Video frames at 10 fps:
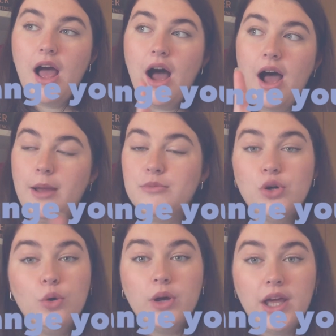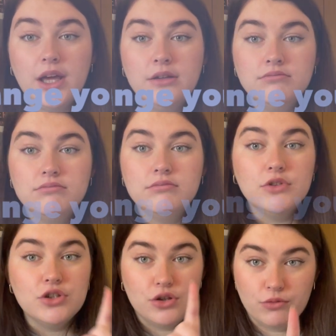I'm talking
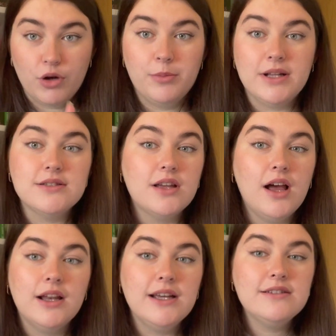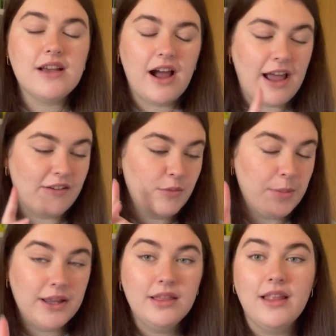to the romance girlies. I have
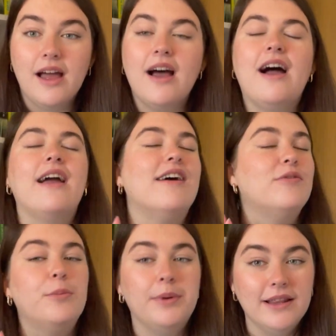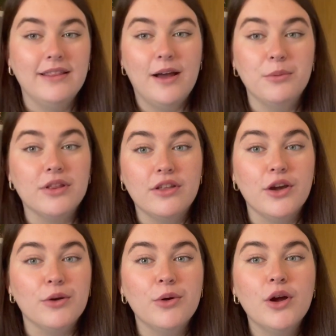been there with
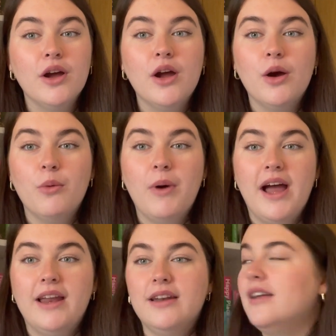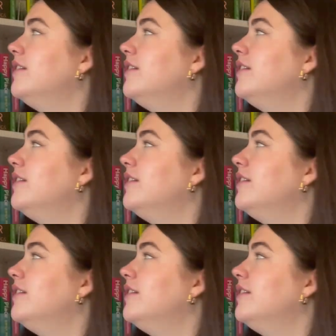you when